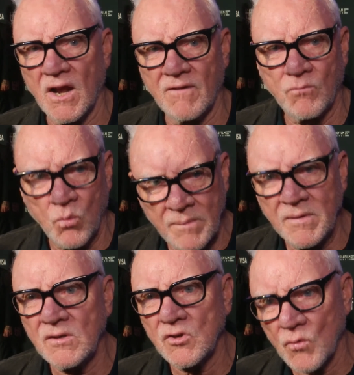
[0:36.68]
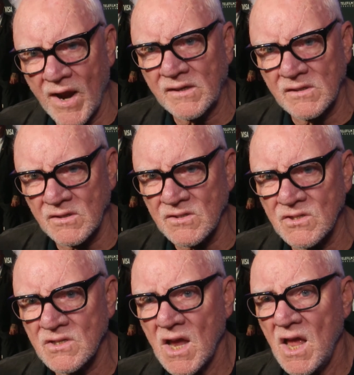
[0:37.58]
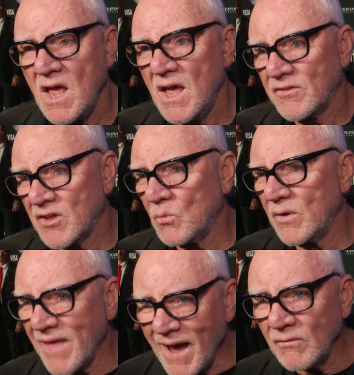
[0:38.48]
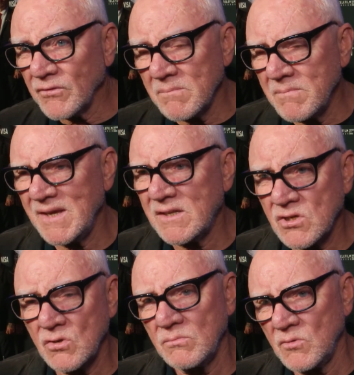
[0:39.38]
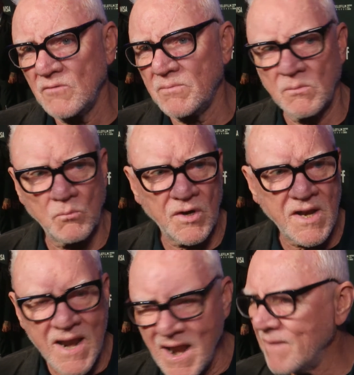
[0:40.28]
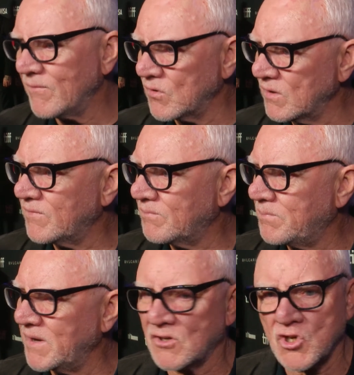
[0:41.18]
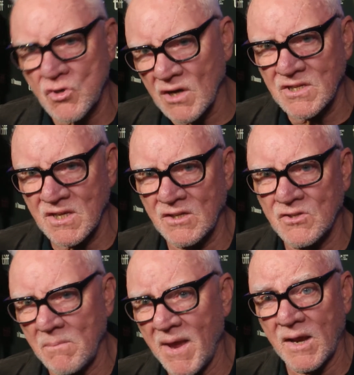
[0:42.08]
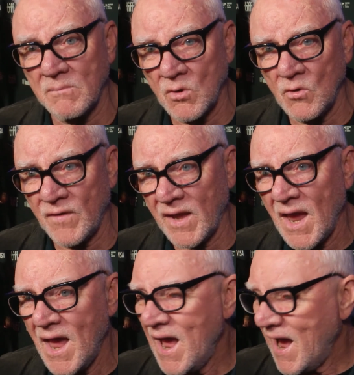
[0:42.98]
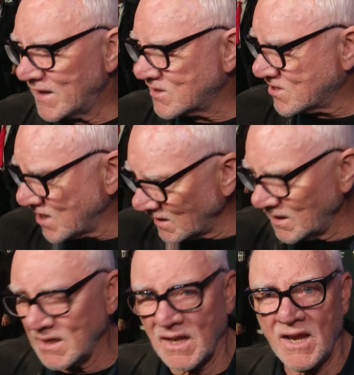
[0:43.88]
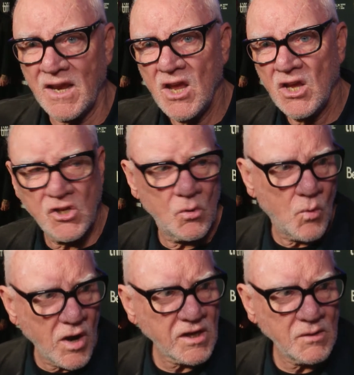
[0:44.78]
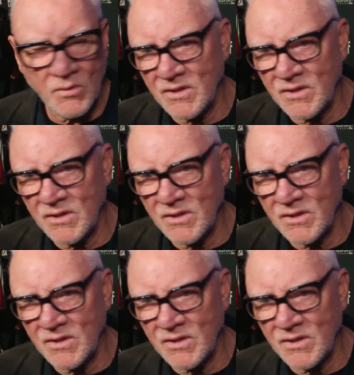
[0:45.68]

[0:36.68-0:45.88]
of women directors that without the Me Too movement would never have been trusted to make a movie. And suddenly you're working with